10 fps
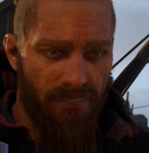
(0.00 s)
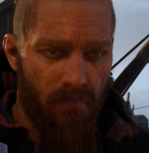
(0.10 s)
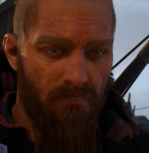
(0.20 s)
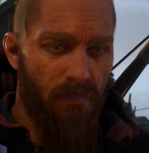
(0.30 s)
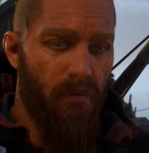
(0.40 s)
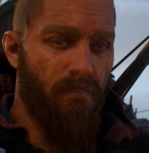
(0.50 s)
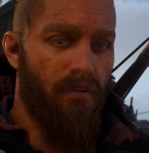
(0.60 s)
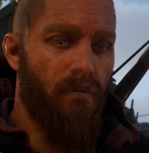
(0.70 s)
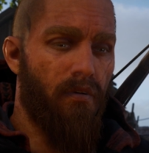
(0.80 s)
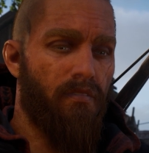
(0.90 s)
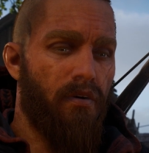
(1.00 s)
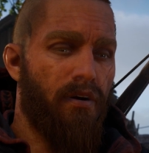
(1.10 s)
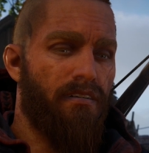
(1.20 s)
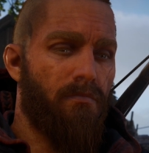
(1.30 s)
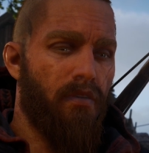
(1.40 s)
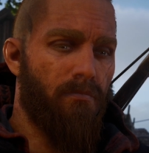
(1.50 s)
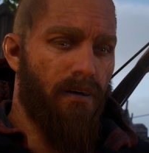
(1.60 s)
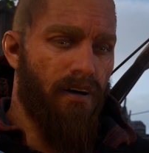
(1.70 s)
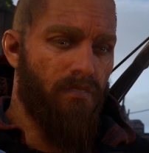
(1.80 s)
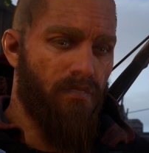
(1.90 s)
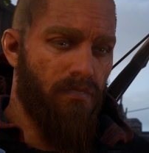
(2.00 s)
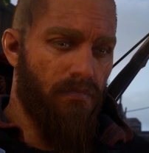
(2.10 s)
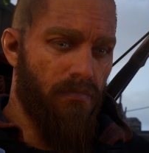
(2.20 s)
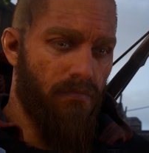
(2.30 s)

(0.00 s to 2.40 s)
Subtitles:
You fought with honor and purpose.